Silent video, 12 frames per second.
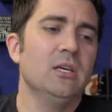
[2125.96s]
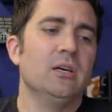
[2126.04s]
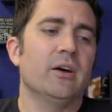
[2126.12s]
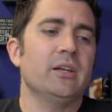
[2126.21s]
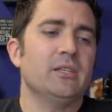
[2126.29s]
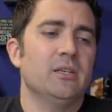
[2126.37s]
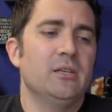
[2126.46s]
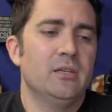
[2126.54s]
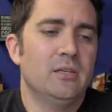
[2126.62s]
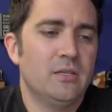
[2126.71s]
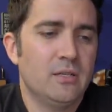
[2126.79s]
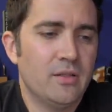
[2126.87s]
All right.
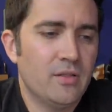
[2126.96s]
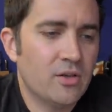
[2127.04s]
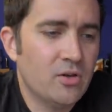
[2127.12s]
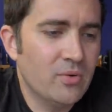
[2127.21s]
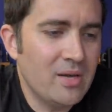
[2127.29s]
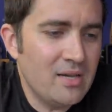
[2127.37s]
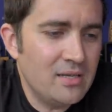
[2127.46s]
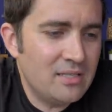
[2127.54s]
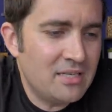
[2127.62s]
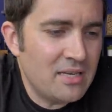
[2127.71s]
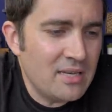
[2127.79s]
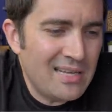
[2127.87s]
The Green
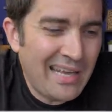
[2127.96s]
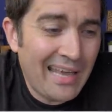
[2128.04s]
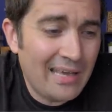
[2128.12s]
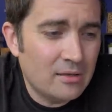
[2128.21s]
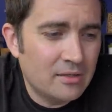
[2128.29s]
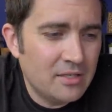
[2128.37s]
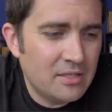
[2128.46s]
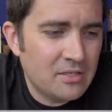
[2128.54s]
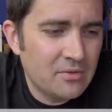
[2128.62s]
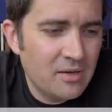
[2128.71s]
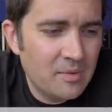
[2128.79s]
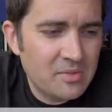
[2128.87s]
Tea Cat on
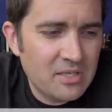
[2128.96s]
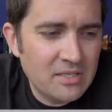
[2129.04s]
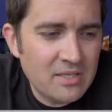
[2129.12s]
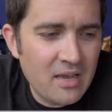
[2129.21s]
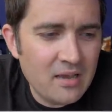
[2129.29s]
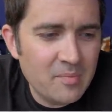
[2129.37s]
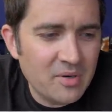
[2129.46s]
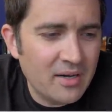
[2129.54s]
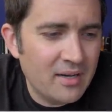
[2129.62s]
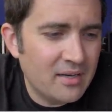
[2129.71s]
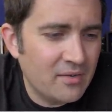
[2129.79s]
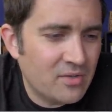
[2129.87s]
Instagram says, "Hey
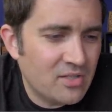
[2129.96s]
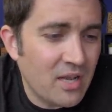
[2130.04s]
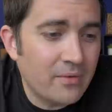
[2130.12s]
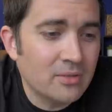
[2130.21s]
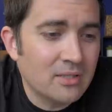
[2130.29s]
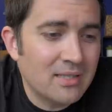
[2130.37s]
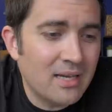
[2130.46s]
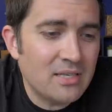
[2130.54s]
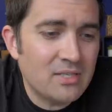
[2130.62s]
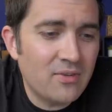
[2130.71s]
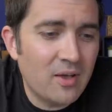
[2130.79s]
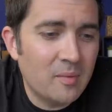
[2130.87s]
Brian, I have several
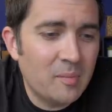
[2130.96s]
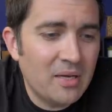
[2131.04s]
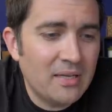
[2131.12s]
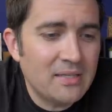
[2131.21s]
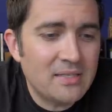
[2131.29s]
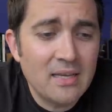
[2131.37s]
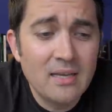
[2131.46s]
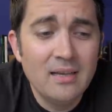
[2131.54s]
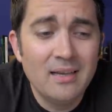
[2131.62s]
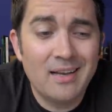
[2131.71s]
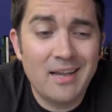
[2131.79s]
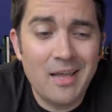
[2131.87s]
nice fountain pens
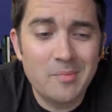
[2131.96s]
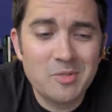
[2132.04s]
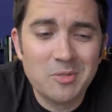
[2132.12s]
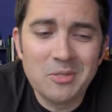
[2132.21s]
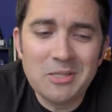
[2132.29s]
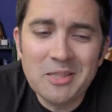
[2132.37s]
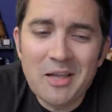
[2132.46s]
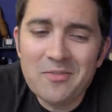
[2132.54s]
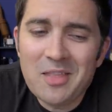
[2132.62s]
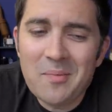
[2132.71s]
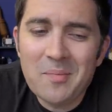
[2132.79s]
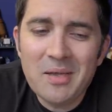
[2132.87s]
and I absolutely love
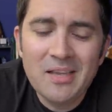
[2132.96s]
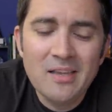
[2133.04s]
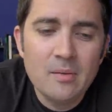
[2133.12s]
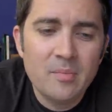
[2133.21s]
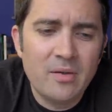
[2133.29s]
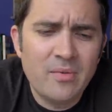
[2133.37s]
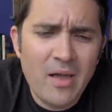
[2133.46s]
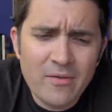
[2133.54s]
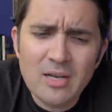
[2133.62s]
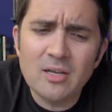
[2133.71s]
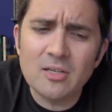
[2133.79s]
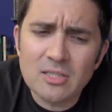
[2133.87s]
them, but I'm
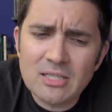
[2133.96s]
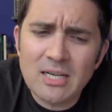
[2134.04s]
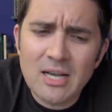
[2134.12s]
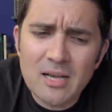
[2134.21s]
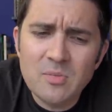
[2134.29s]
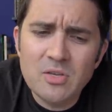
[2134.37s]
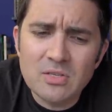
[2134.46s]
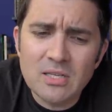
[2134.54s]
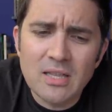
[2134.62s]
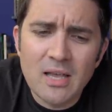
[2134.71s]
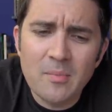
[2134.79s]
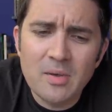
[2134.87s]
having a hard time
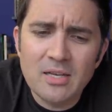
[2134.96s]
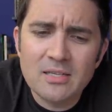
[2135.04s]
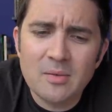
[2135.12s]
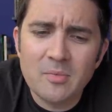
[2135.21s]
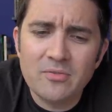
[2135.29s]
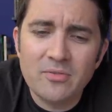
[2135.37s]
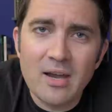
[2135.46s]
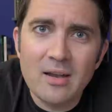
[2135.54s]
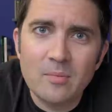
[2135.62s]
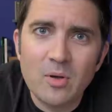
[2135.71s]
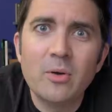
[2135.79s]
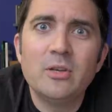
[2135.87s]
using them because I'm afraid
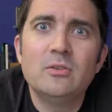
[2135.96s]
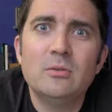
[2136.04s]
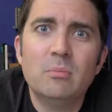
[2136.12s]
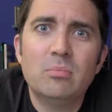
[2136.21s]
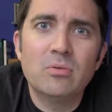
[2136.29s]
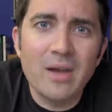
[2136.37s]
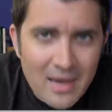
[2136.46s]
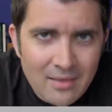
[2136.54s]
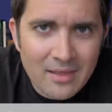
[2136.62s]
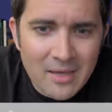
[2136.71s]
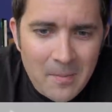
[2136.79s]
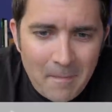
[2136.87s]
I'm going to break
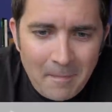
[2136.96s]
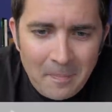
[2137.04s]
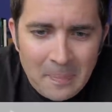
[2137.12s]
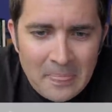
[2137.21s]
them.